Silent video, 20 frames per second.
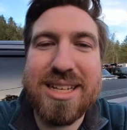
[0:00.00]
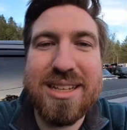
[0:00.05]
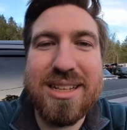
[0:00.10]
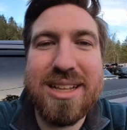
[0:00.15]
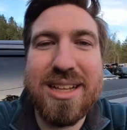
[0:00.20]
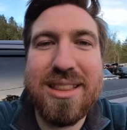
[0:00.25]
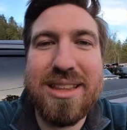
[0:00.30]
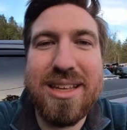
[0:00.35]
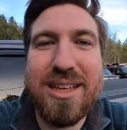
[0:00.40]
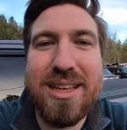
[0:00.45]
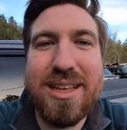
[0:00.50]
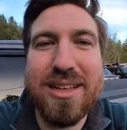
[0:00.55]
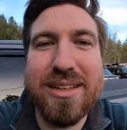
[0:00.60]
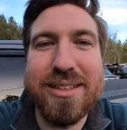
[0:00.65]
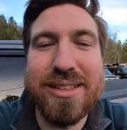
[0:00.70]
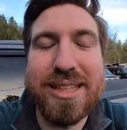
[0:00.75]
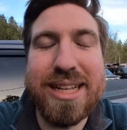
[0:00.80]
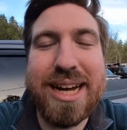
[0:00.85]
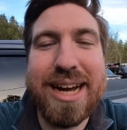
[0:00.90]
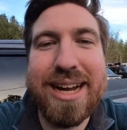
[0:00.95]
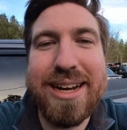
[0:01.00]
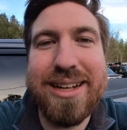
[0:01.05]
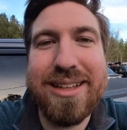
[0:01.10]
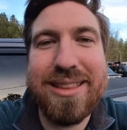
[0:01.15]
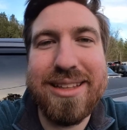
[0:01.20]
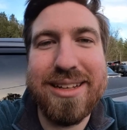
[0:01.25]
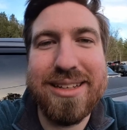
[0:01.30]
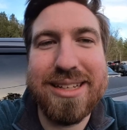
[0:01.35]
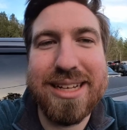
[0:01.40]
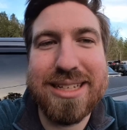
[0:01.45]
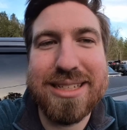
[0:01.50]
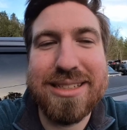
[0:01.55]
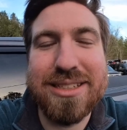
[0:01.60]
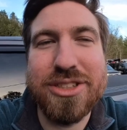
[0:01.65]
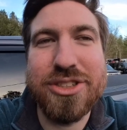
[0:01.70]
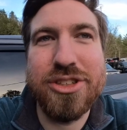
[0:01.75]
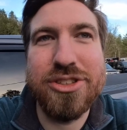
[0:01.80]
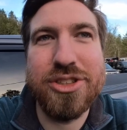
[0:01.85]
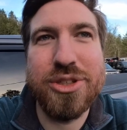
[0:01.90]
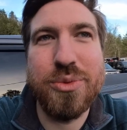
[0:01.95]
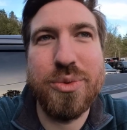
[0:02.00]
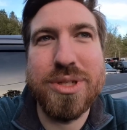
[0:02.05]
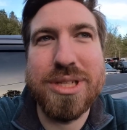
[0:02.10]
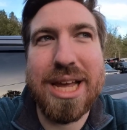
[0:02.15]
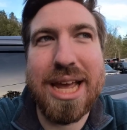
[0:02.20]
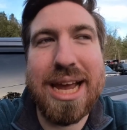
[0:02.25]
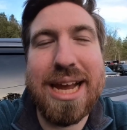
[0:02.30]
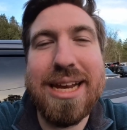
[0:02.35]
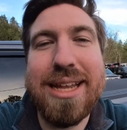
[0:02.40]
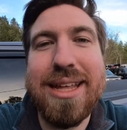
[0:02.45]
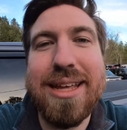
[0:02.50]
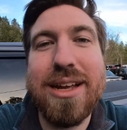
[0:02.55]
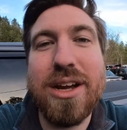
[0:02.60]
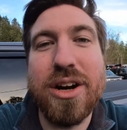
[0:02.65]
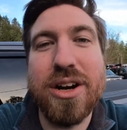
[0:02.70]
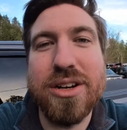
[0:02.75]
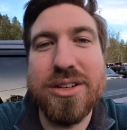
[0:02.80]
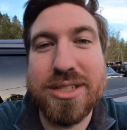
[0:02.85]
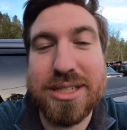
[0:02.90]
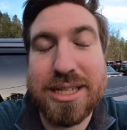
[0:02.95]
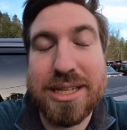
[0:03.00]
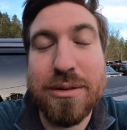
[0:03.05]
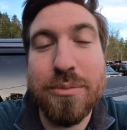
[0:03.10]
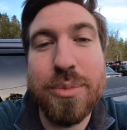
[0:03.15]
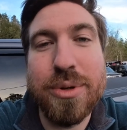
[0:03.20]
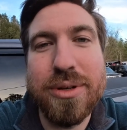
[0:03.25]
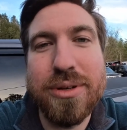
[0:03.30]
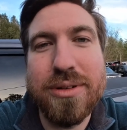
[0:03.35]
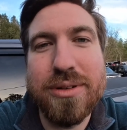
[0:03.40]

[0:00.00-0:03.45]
said that the line at the Tesla charger was 80 cars deep.